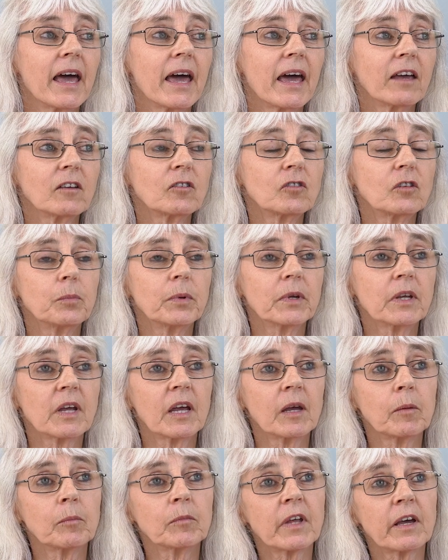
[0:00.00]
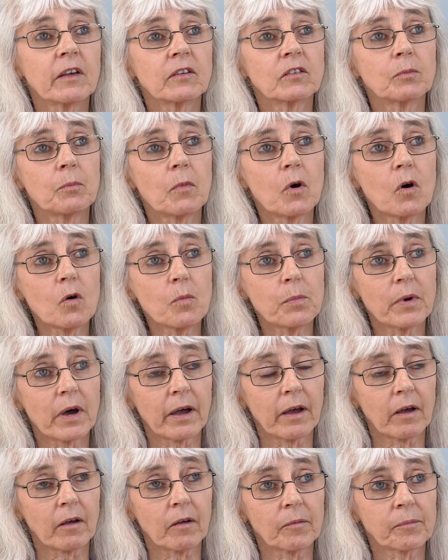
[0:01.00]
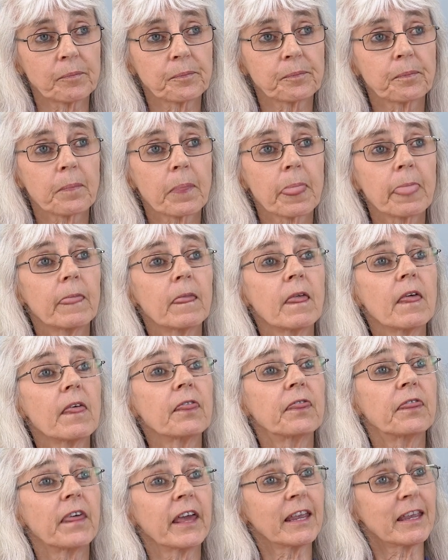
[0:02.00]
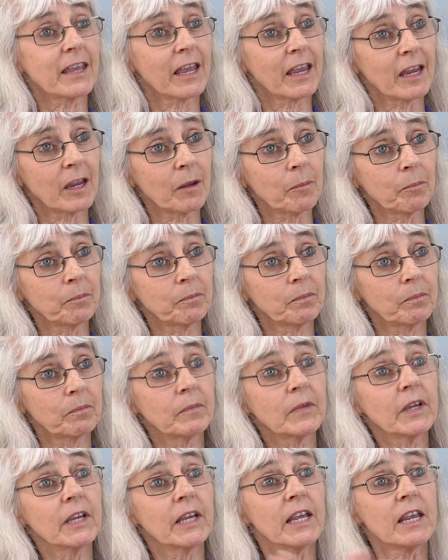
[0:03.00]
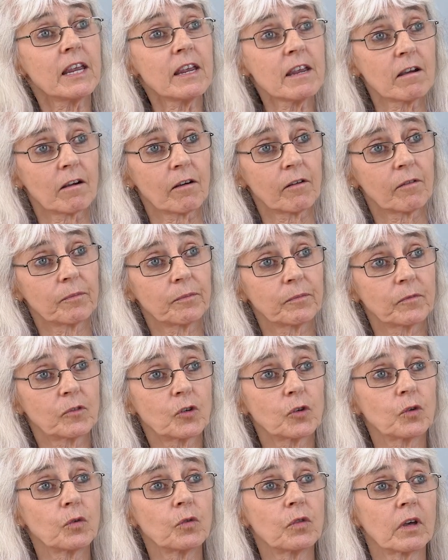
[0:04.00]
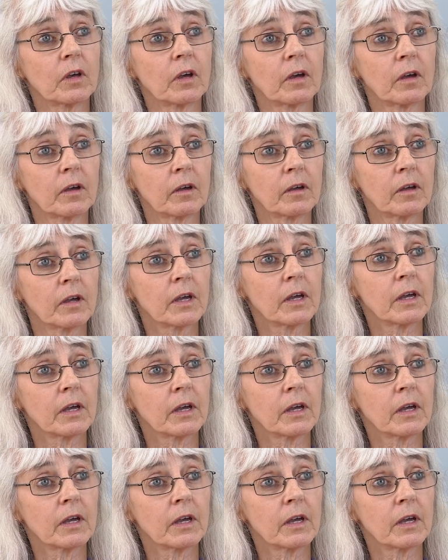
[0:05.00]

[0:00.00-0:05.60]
As she became less mobile, they came here to the